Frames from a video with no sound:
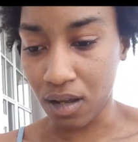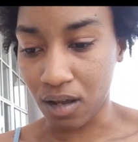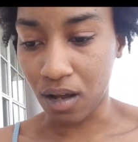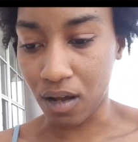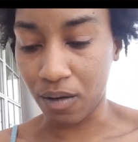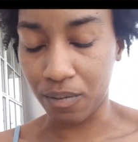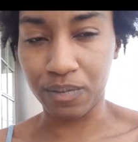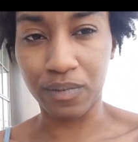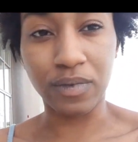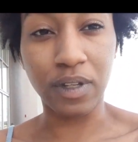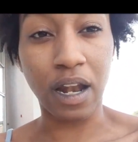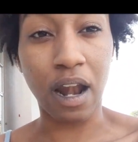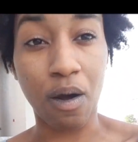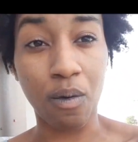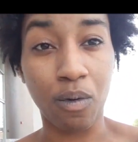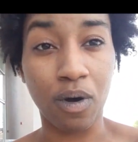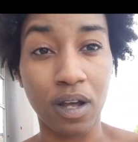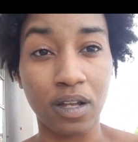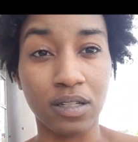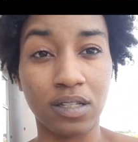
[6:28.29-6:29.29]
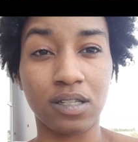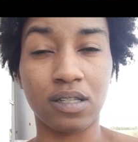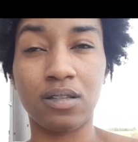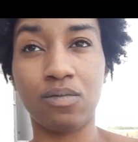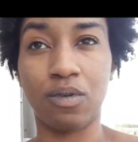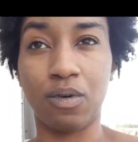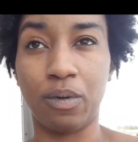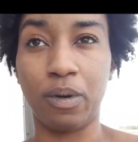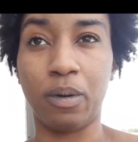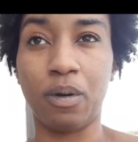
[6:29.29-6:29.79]
that I was
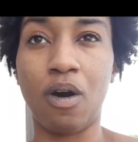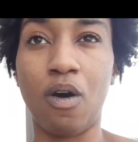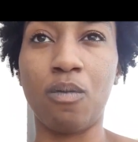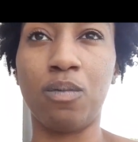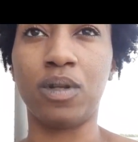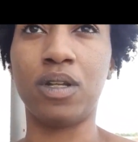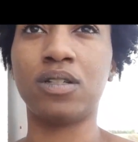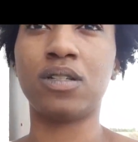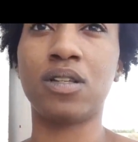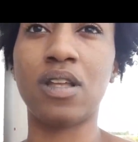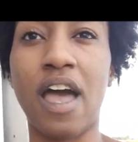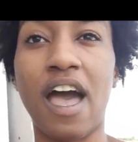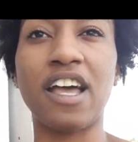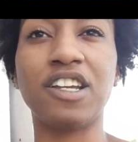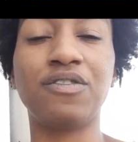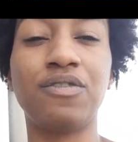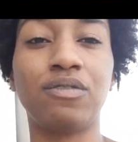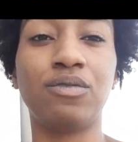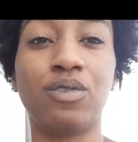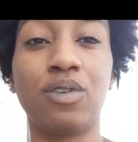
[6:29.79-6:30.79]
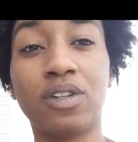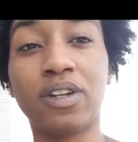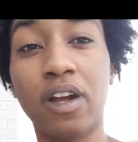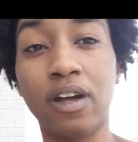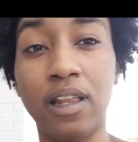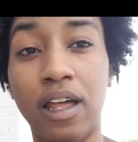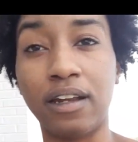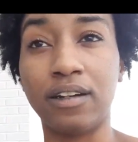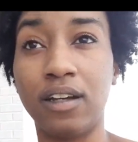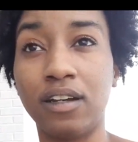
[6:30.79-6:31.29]
where we were homeless. Asheville, North
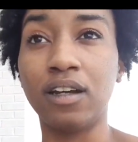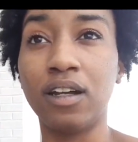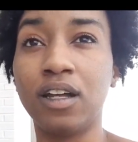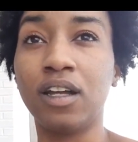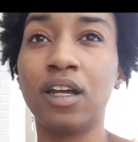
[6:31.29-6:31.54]
Carolina.